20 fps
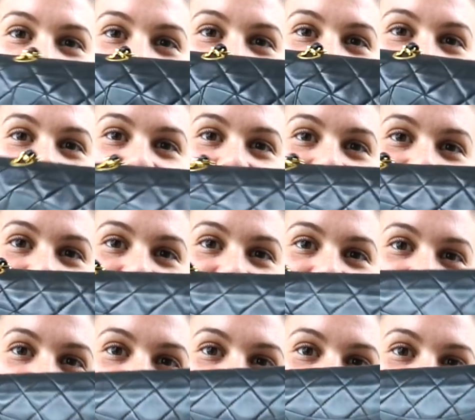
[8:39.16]
very
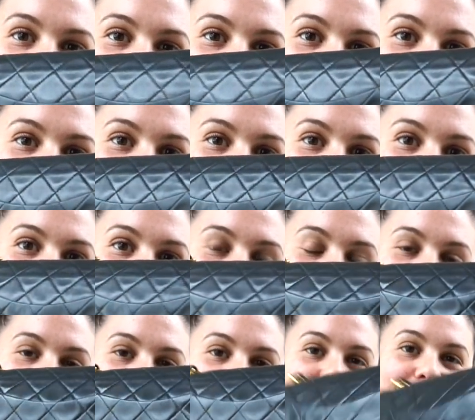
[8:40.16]
vintage. Look
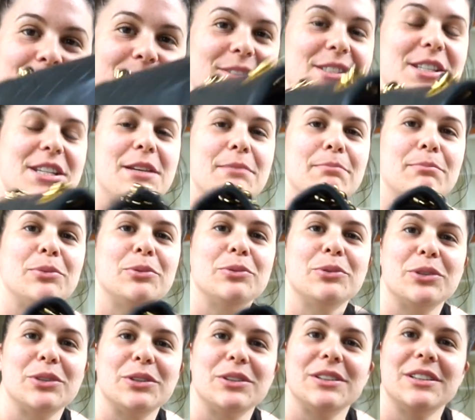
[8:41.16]
how
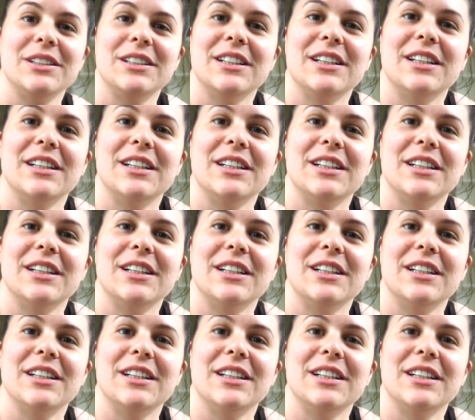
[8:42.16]
dimpled and